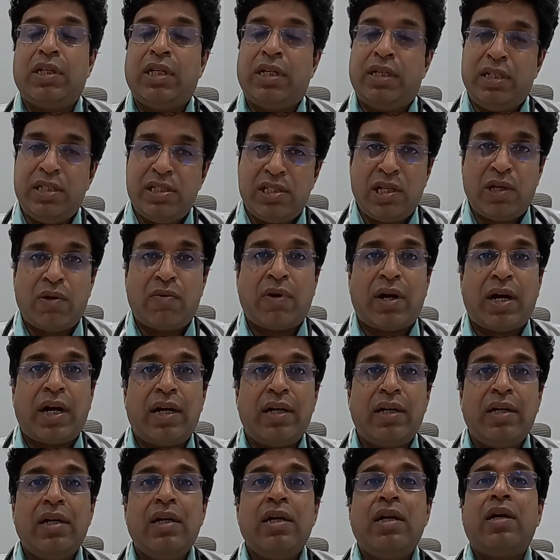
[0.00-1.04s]
It is
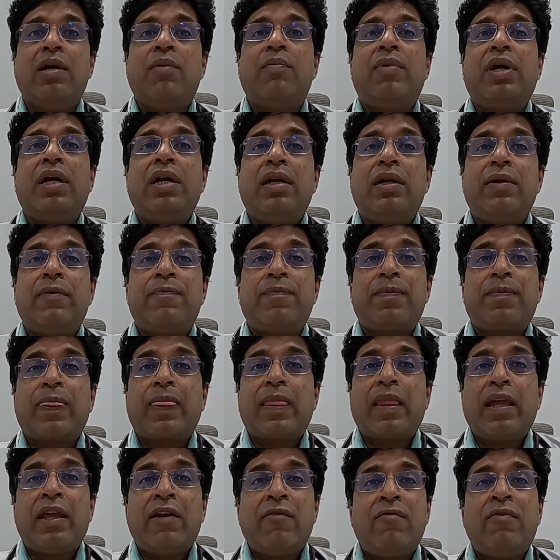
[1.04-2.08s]
required, but
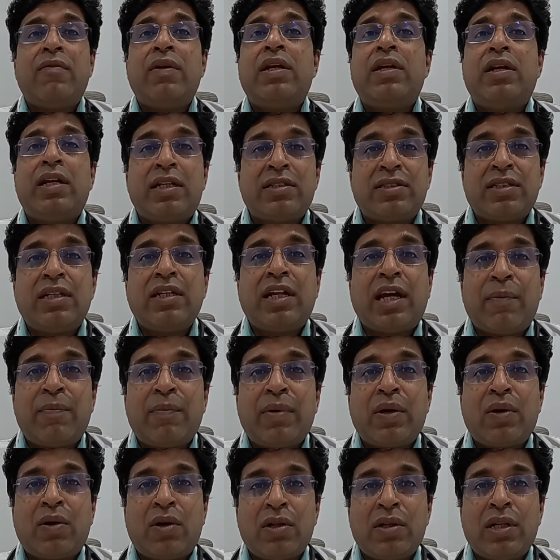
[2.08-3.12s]
if it doesn't
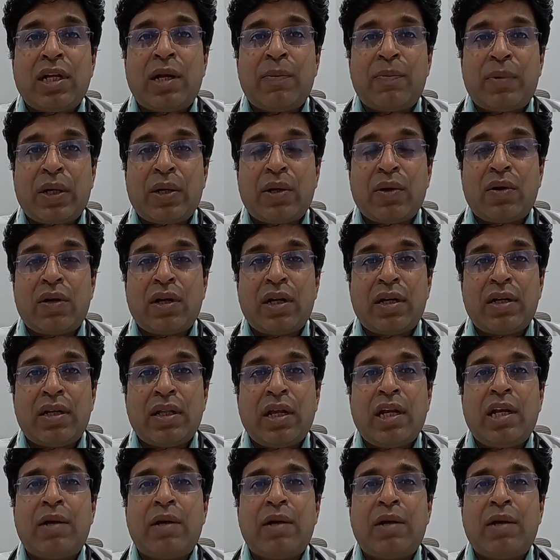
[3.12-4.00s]
happen on that particular day,